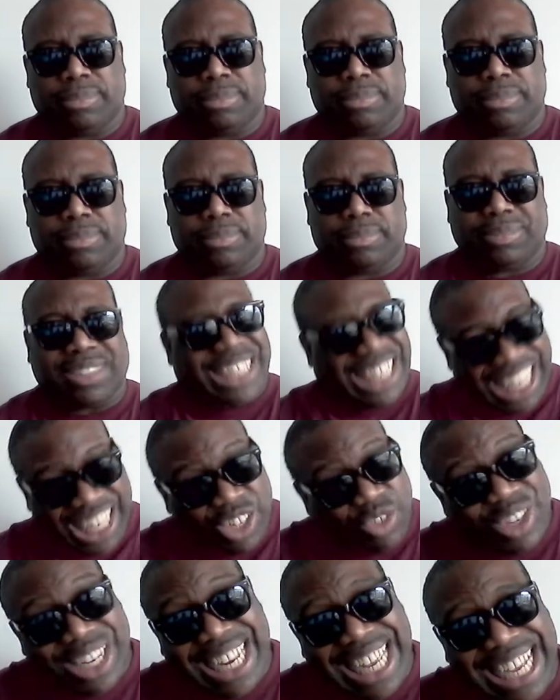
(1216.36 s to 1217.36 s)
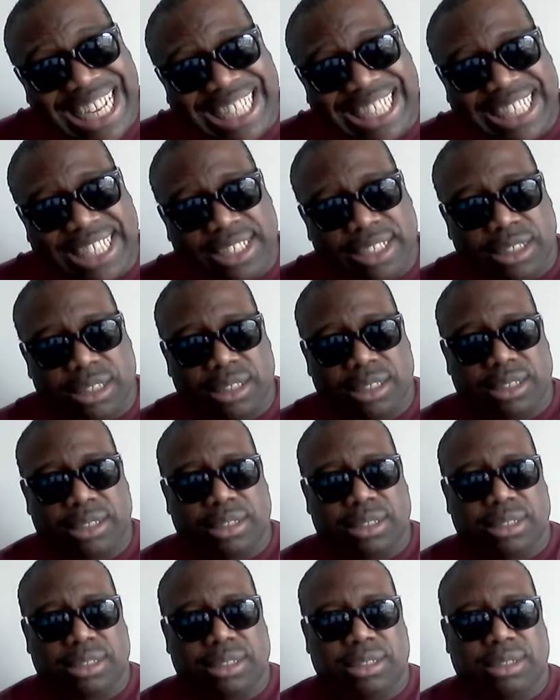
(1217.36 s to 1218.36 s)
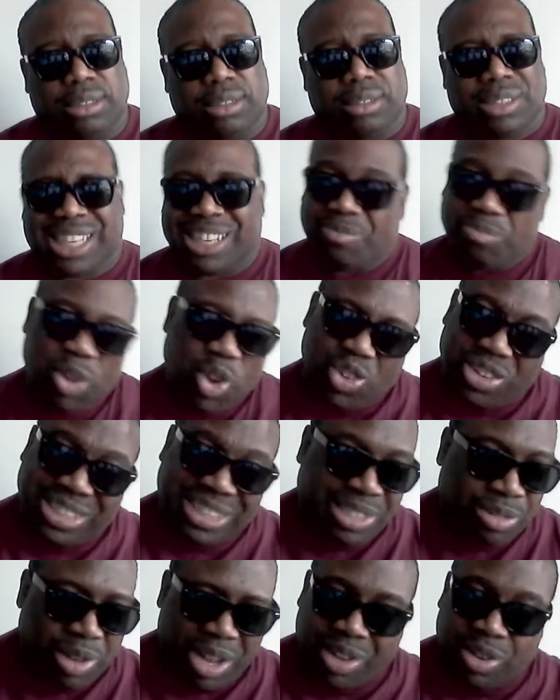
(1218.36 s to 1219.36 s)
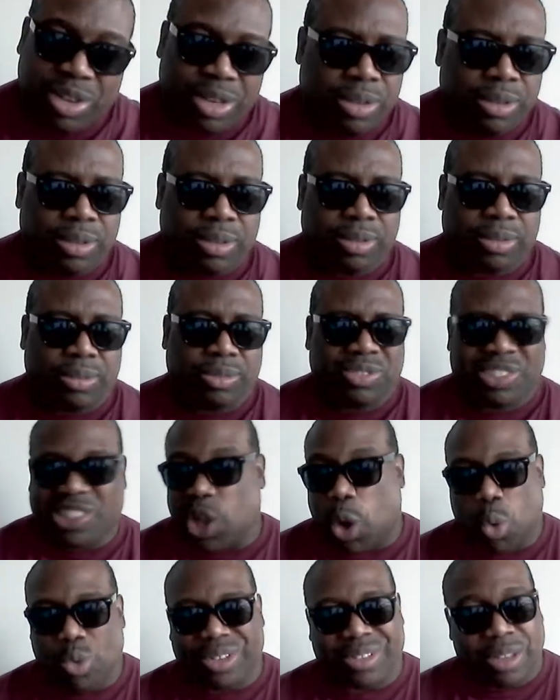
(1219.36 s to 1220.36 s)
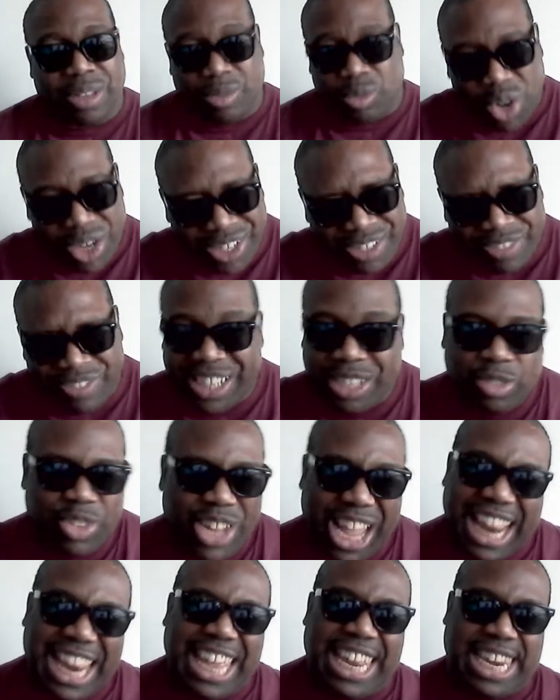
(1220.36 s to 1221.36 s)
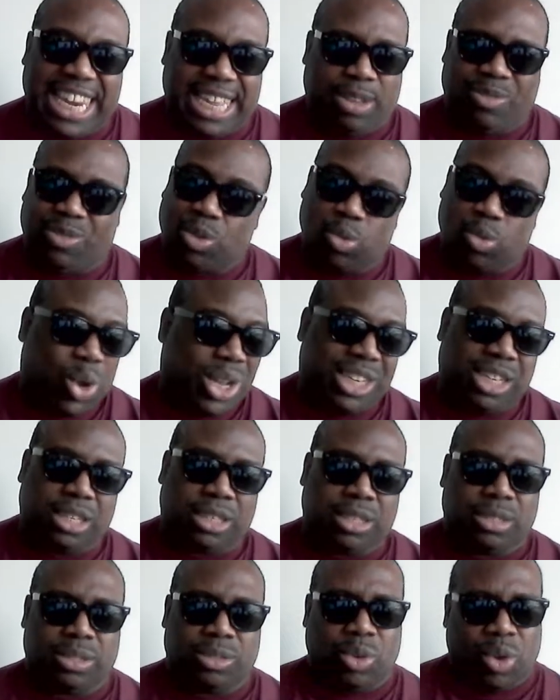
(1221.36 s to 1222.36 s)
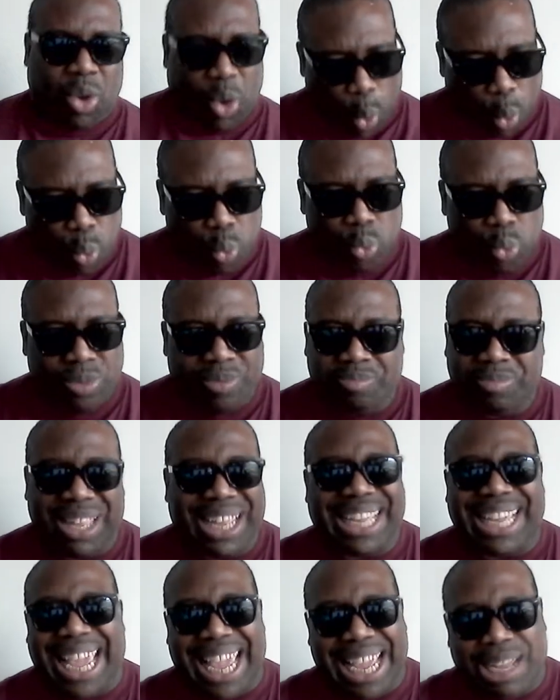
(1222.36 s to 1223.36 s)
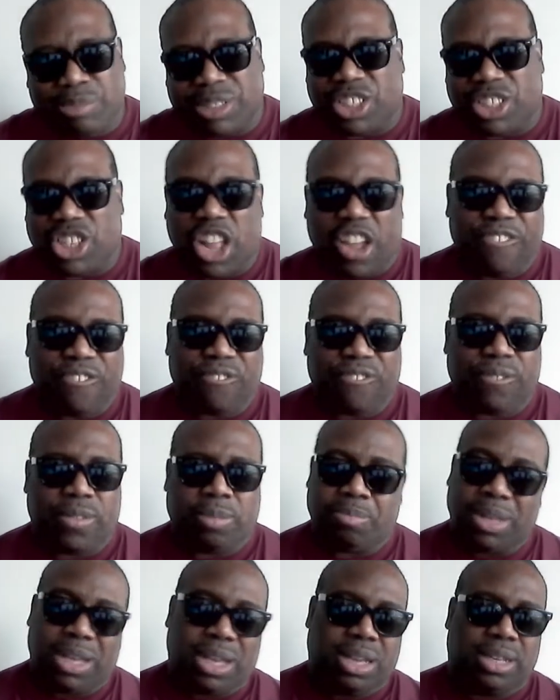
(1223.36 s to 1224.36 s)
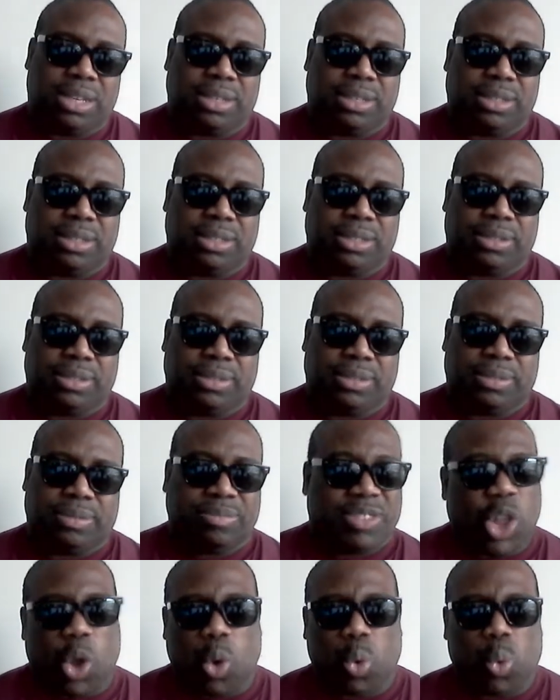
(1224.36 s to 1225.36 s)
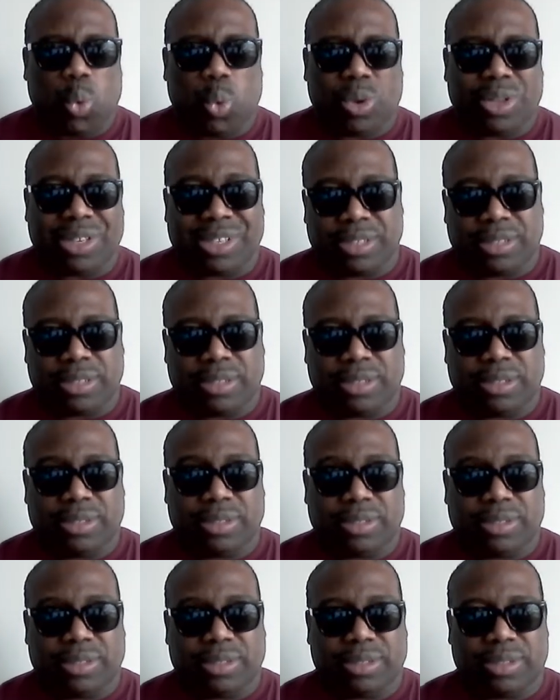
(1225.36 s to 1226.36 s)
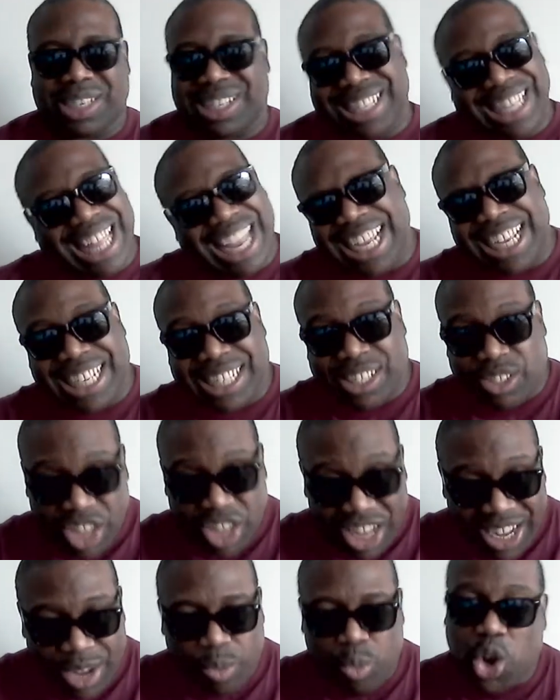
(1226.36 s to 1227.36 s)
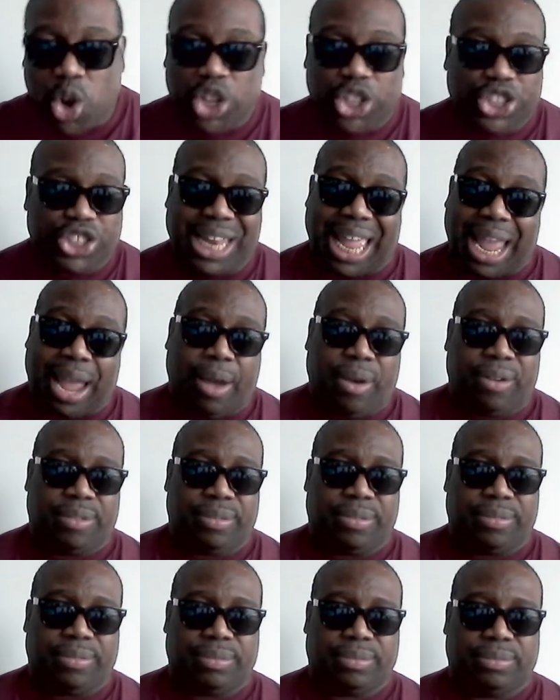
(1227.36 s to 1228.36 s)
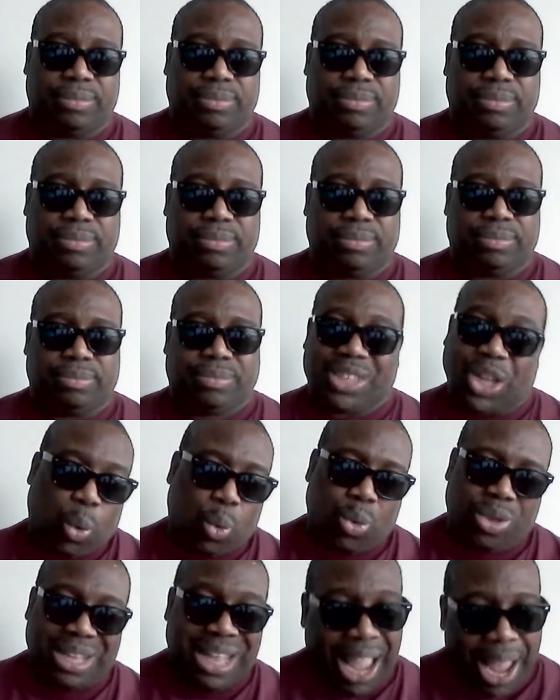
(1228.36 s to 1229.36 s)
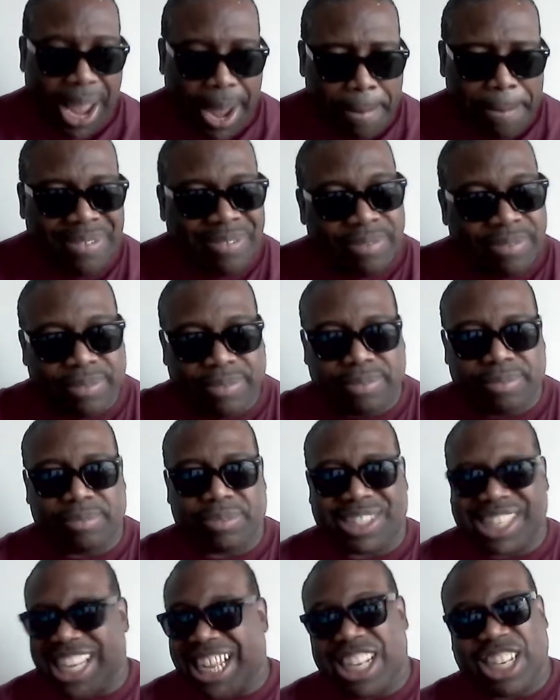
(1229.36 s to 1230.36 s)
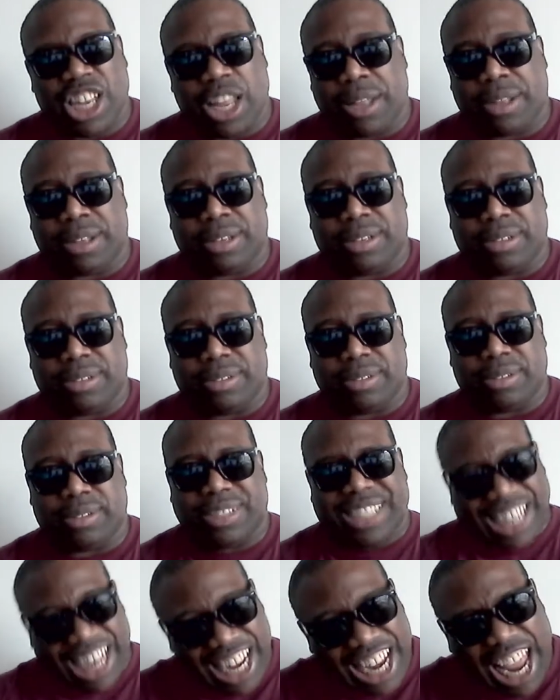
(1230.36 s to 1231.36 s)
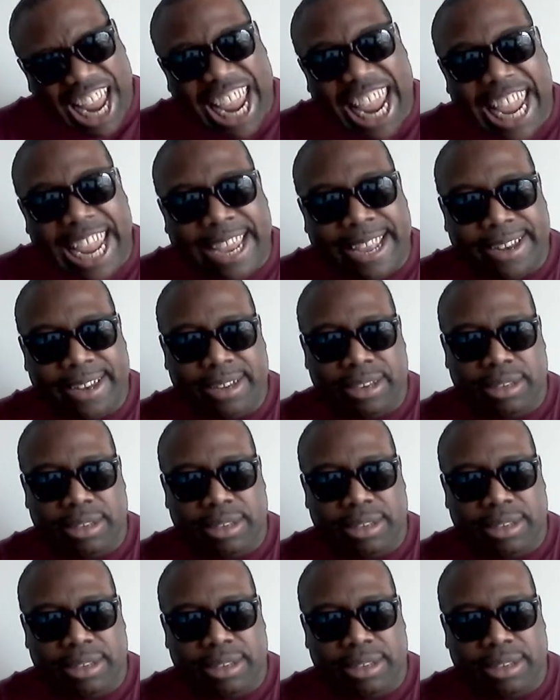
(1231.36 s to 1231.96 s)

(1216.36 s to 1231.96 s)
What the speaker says: It is what it is. And people just want to, they don't want to face reality. They want to, play games and stuff. But, the things is getting worse now. Crime is getting out of hand